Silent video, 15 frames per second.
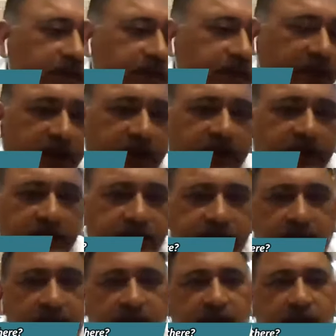
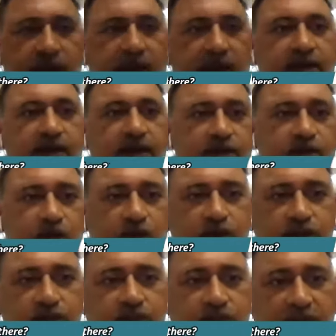applicants and
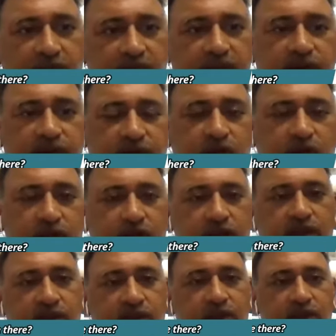resolution plans for
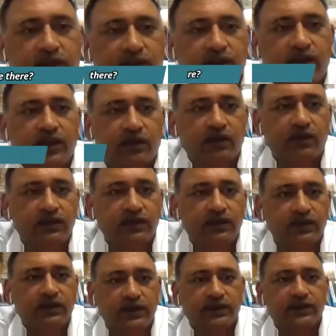the
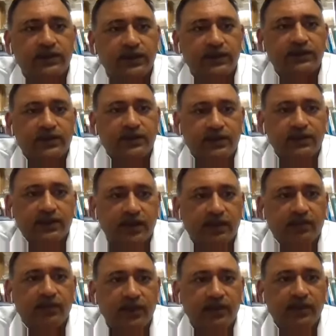distressed
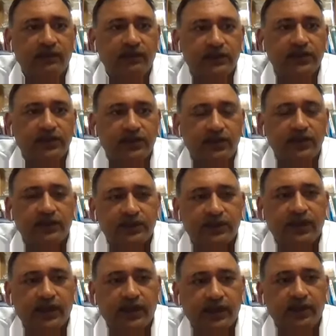company which is under
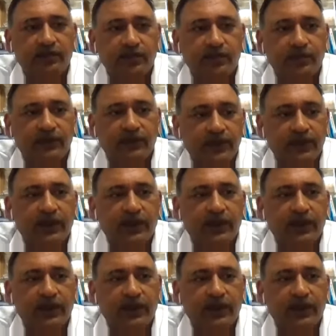CIRP.